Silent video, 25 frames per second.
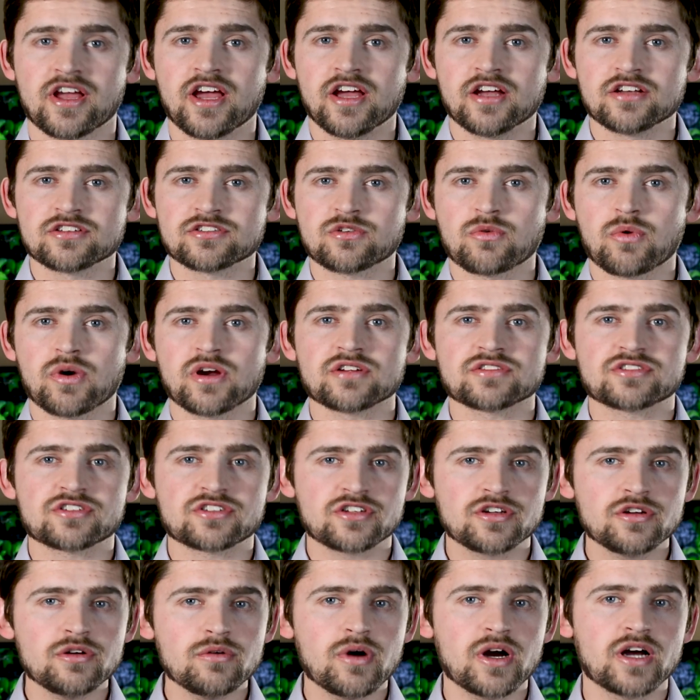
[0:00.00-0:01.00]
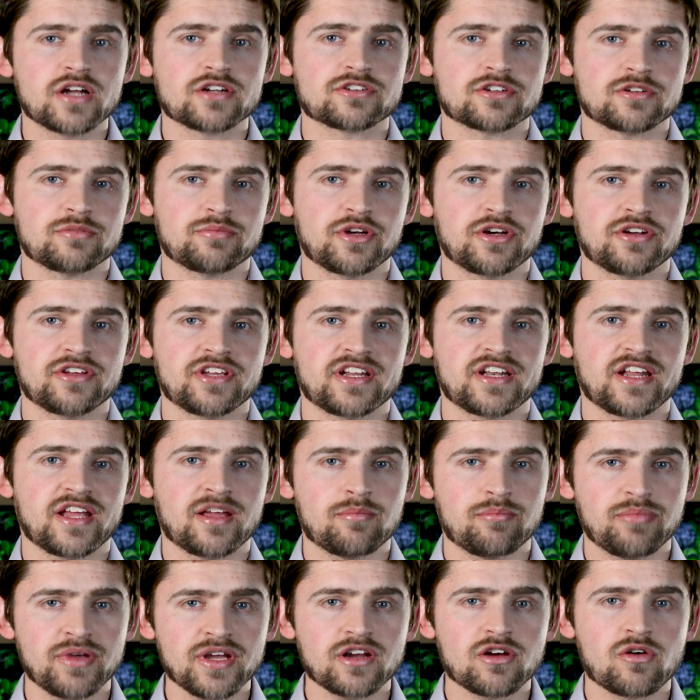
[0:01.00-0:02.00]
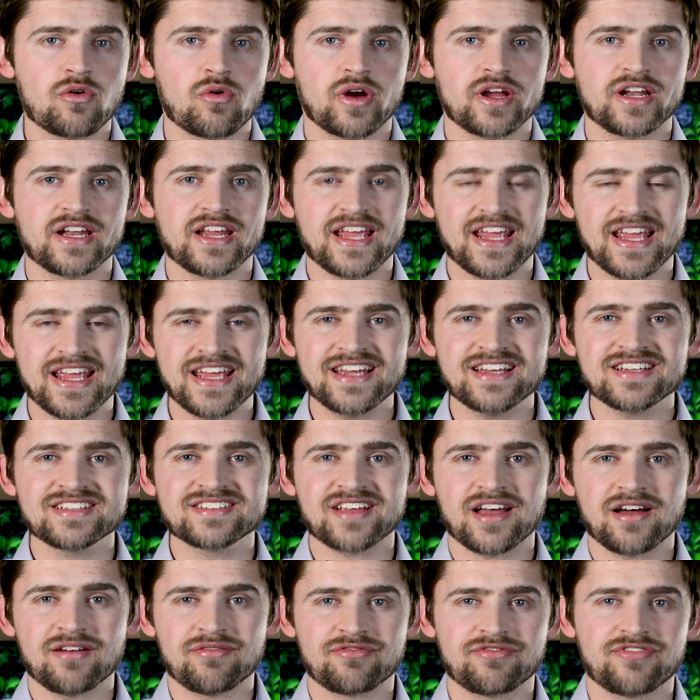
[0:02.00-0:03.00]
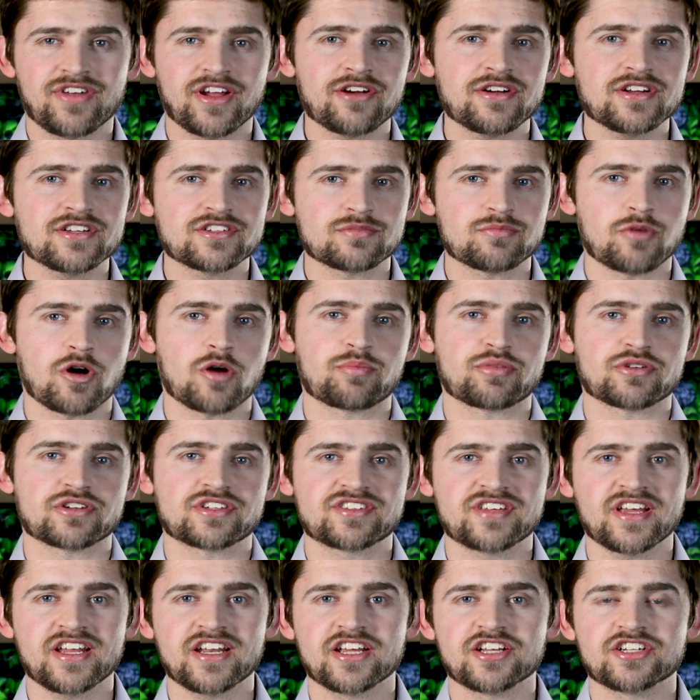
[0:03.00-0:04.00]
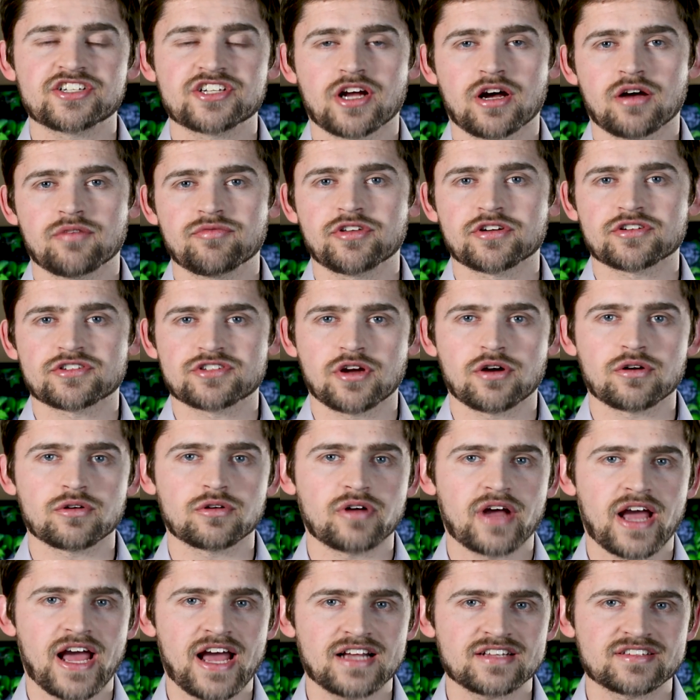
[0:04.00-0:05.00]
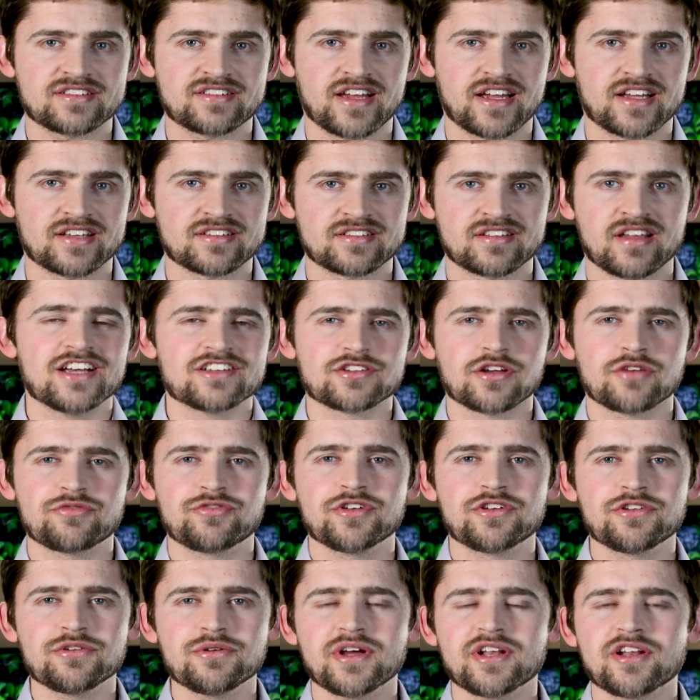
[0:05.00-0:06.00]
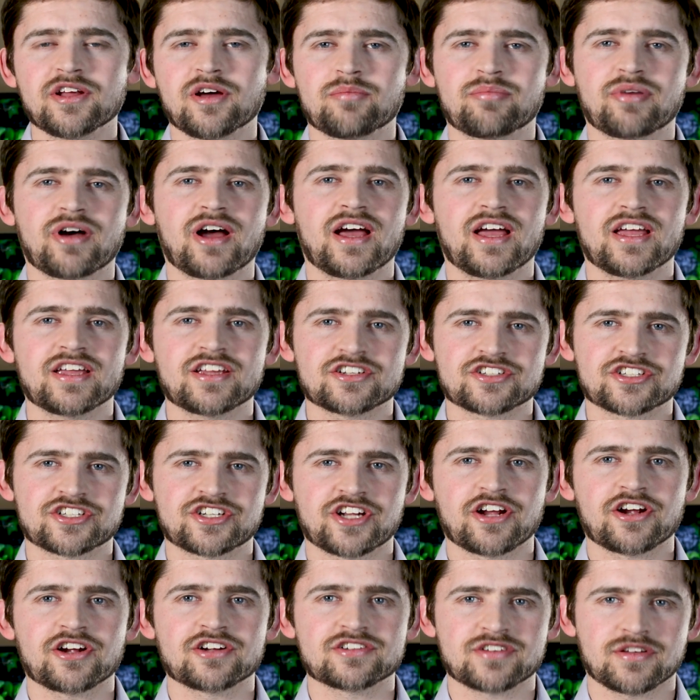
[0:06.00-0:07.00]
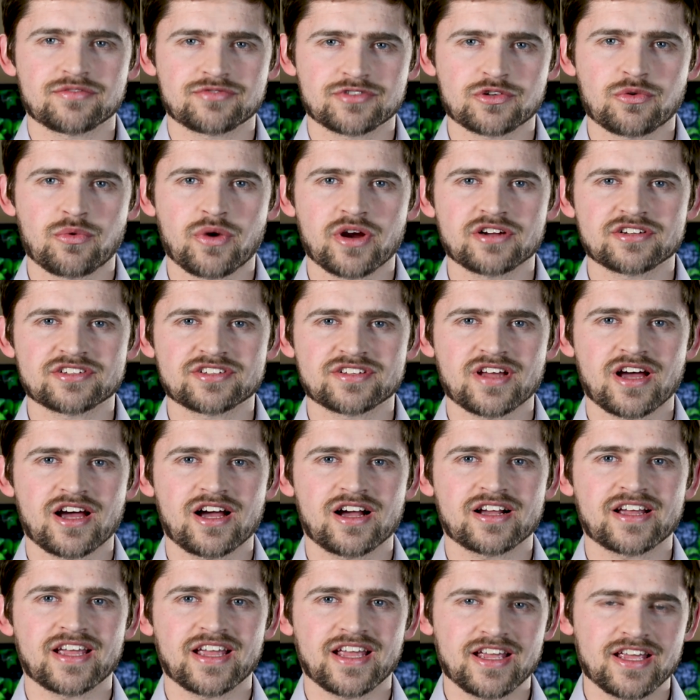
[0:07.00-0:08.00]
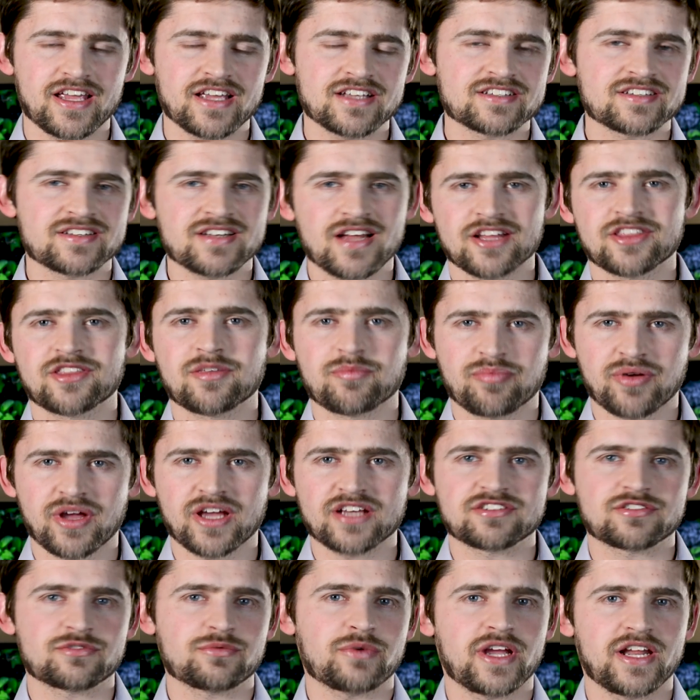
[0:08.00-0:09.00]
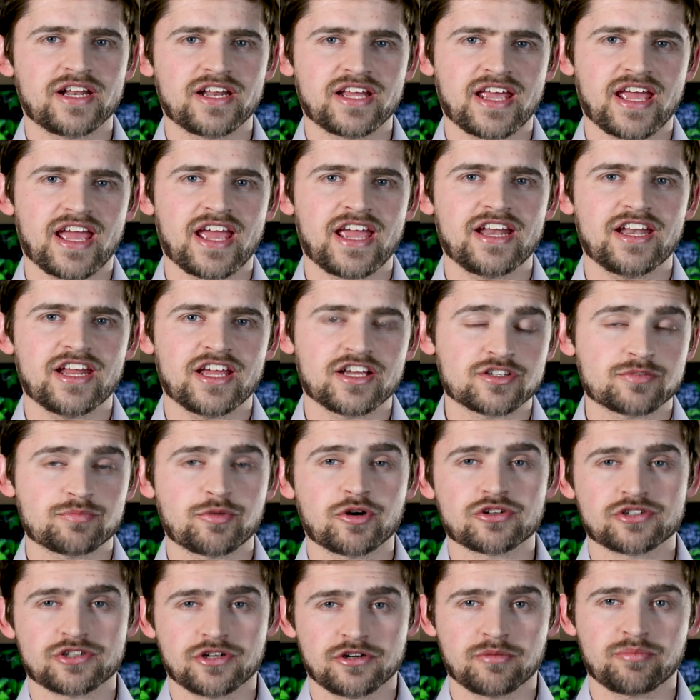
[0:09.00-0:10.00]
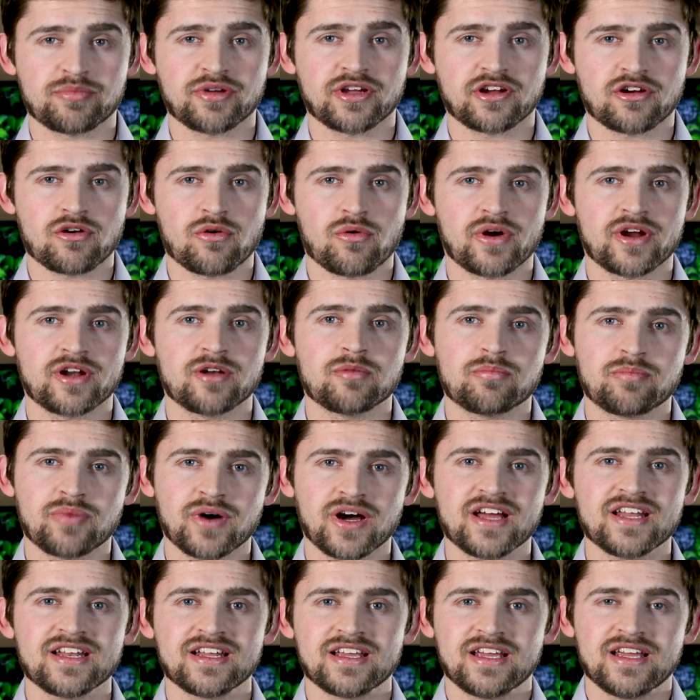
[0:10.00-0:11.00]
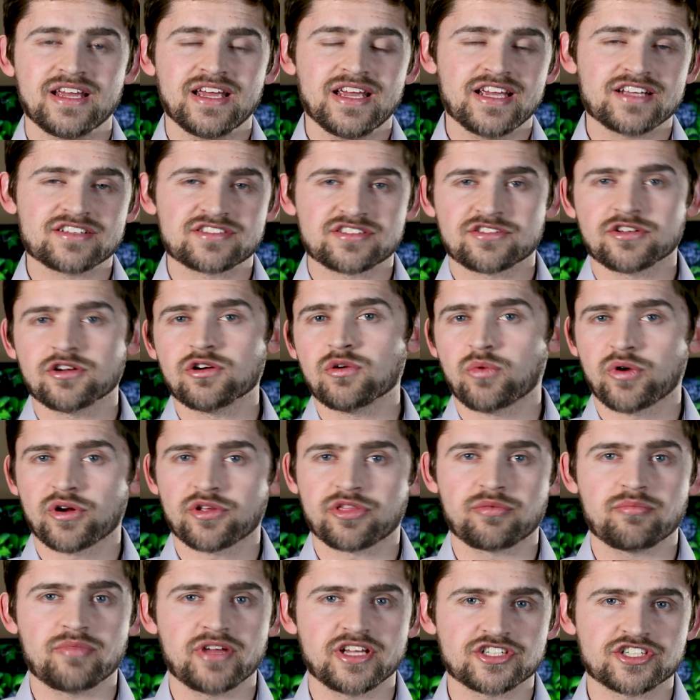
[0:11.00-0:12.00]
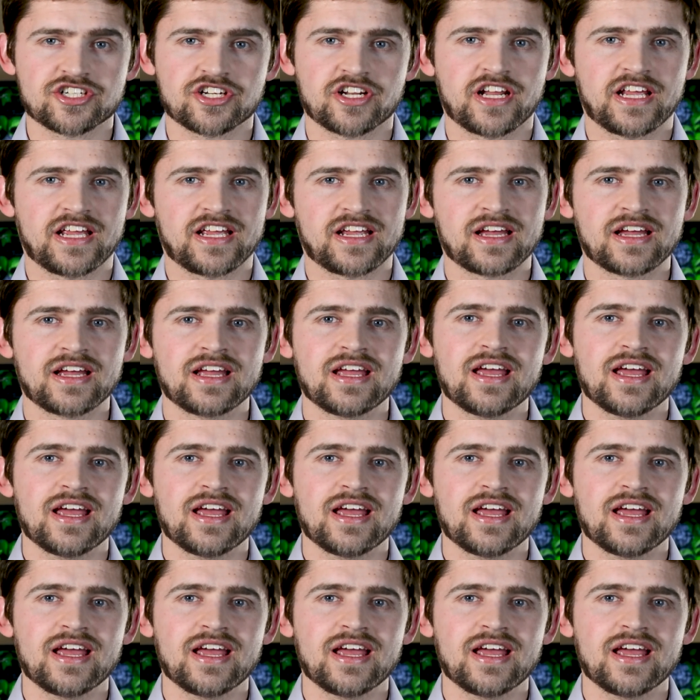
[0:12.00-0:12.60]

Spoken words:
Square's $200 million in Bitcoin is a very small percentage of their total assets. So if you do end up buying shares of Square stock, it's not the best way to gain exposure to Bitcoin, but it's still worth mentioning.